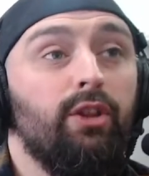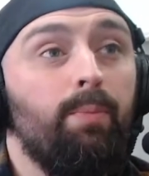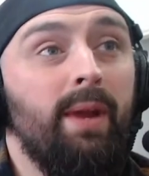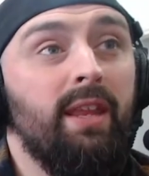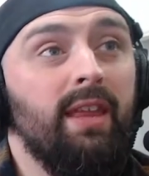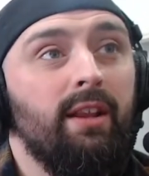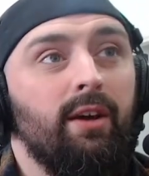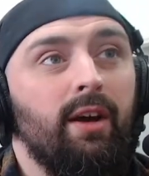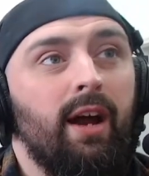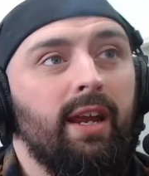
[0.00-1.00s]
big thing
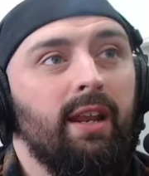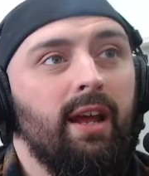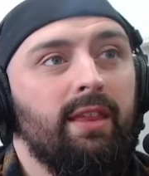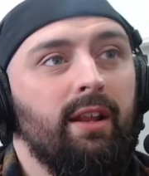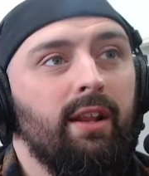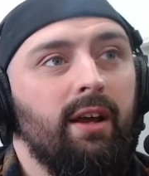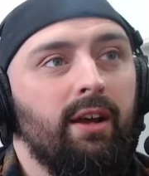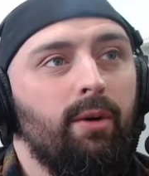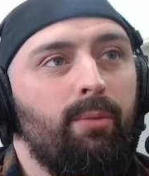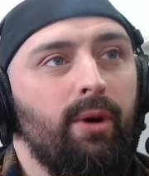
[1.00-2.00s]
that I think
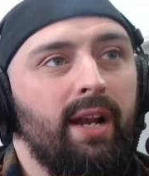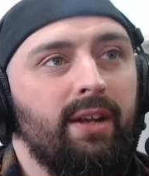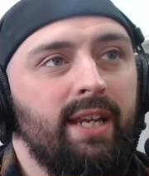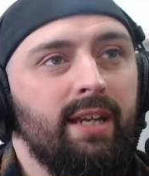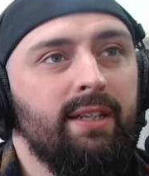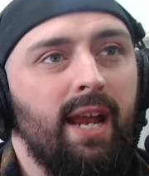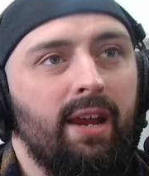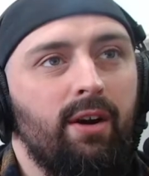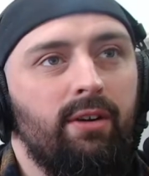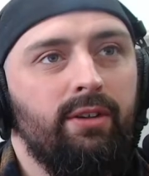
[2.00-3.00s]
got pointed out
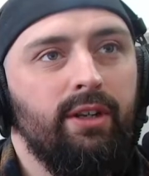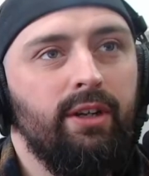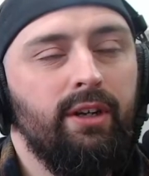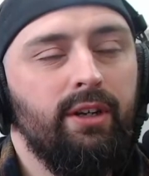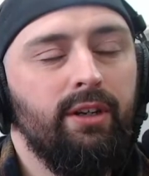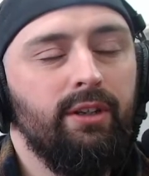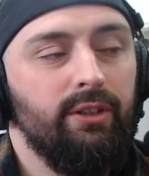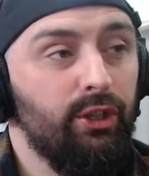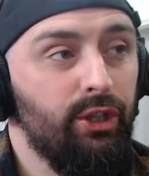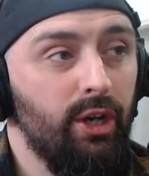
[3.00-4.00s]
yesterday on the
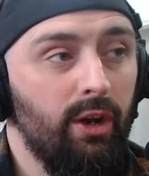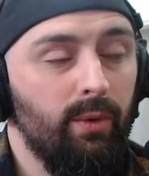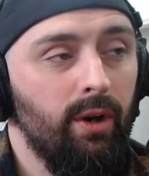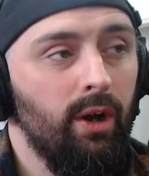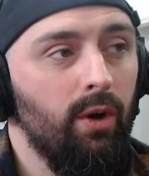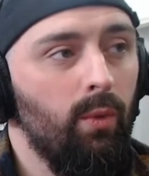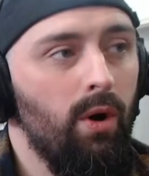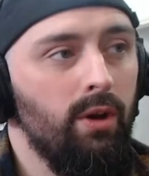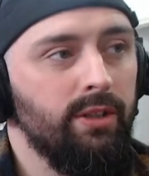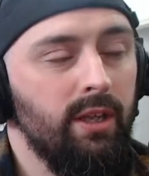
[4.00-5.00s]
show
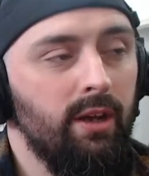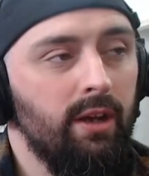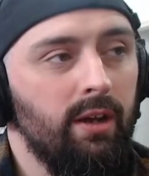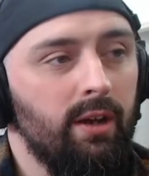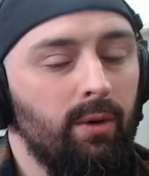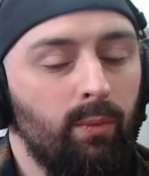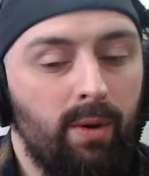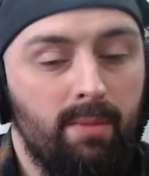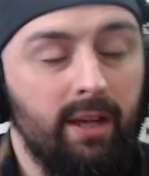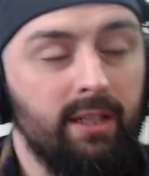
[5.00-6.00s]
was that we
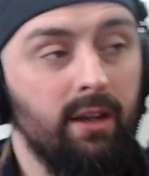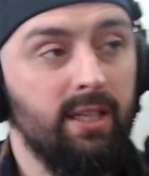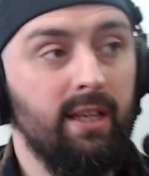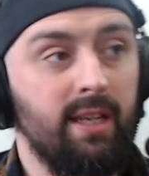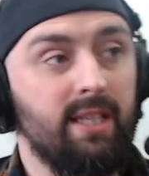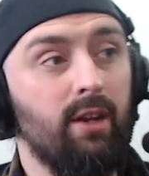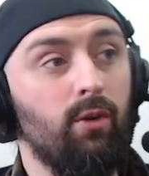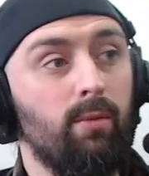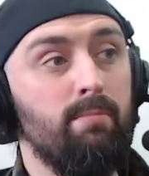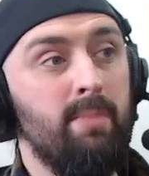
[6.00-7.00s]
might start seeing this thing
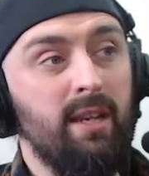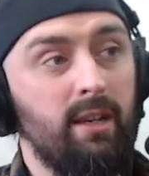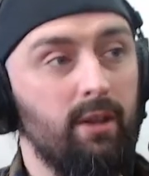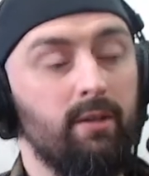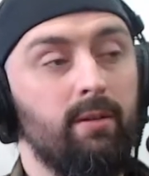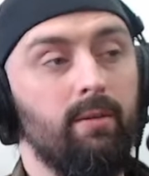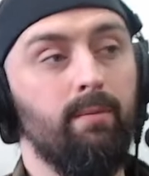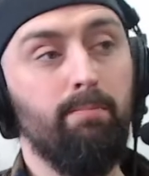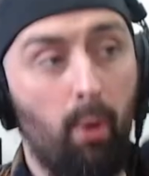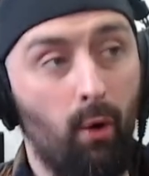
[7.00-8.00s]
called minion
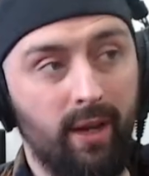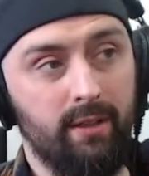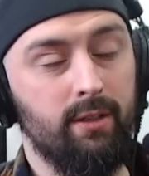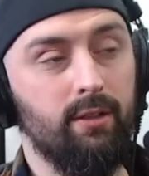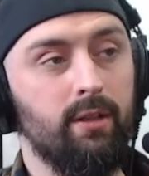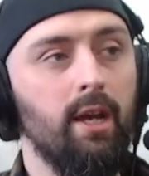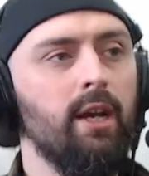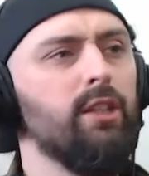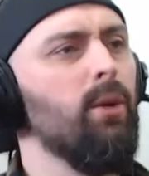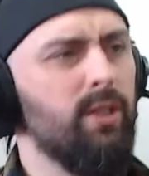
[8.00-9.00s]
points.
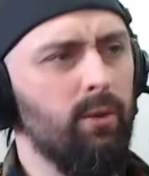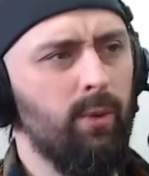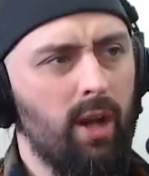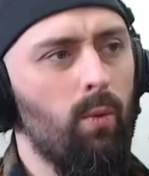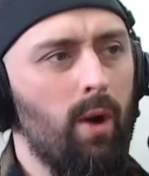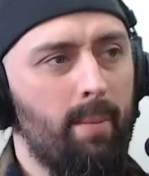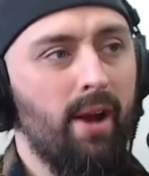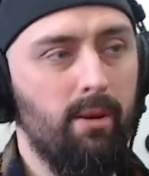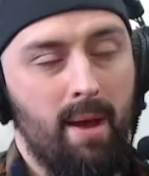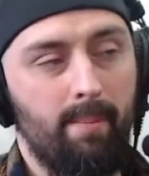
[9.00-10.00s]
So we know
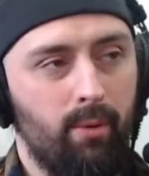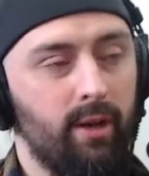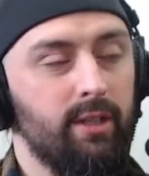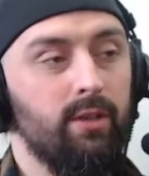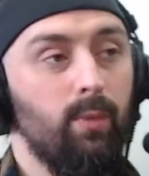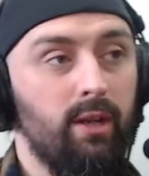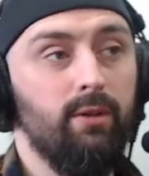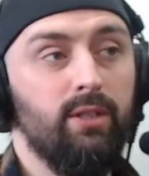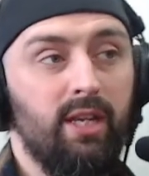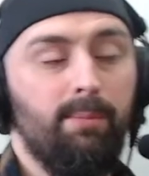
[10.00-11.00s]
about command points, and we
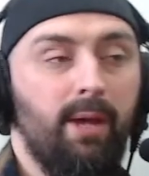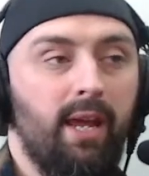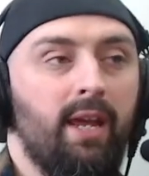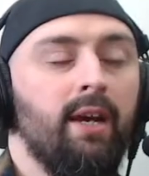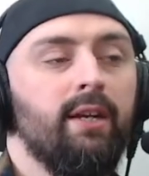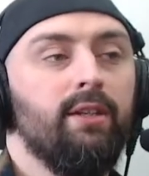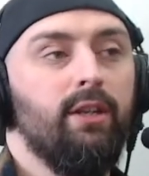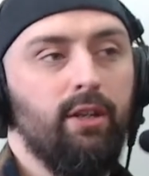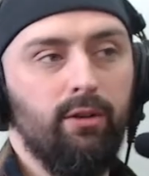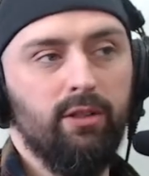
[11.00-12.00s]
use CP to
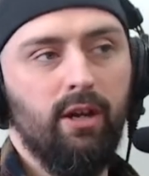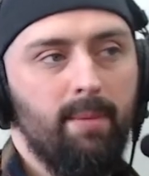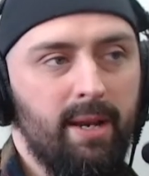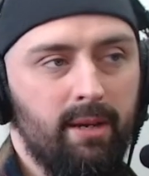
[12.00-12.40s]
use our command